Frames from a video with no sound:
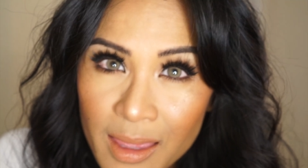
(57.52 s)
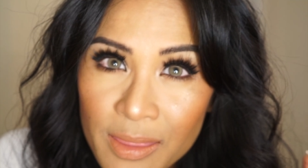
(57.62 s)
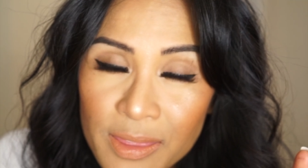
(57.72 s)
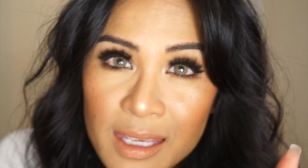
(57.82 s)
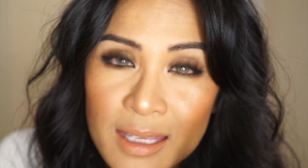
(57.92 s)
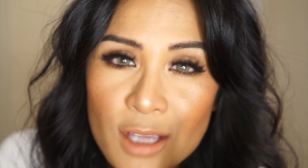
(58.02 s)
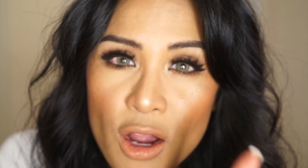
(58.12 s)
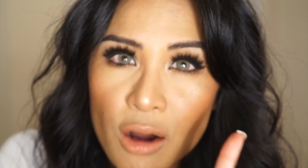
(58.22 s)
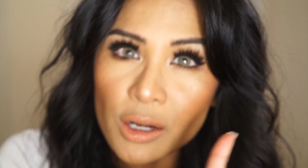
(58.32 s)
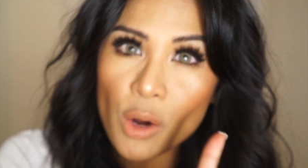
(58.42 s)
These
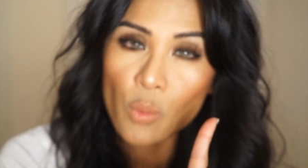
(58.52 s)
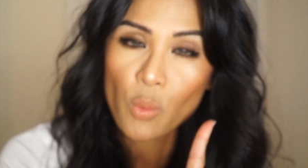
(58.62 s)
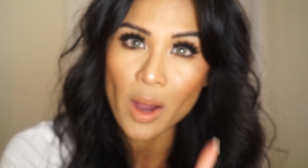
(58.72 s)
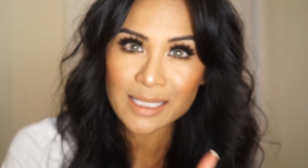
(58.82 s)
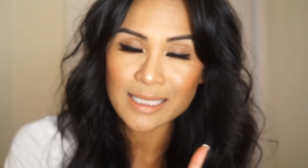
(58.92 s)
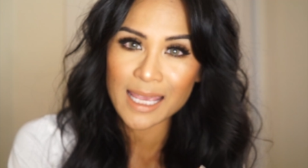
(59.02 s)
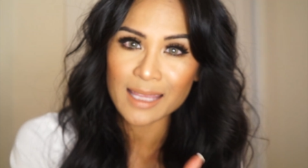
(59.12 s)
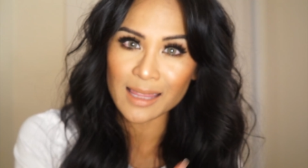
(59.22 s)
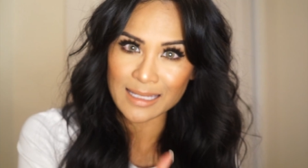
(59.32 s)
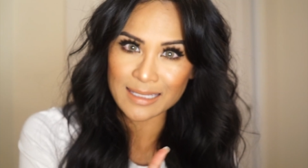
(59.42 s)
are one day
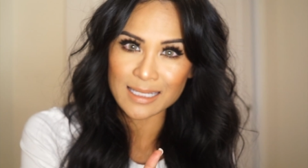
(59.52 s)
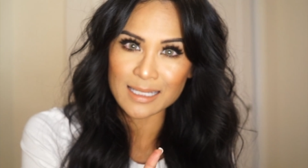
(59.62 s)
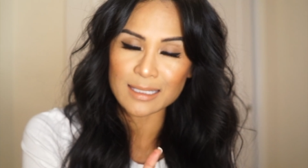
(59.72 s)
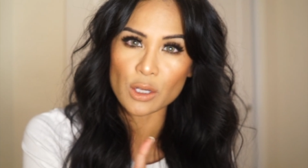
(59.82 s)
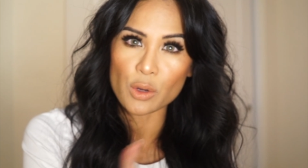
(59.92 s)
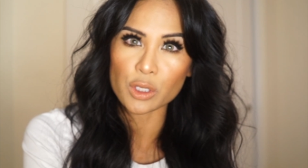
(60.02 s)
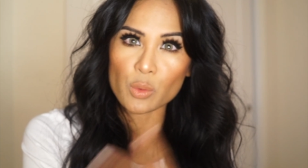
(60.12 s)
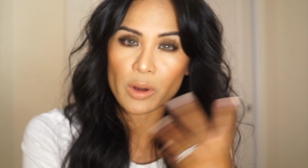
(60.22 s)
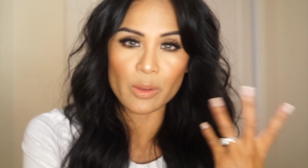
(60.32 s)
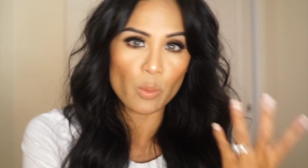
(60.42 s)
lenses, so you
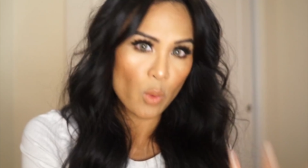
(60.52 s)
wear them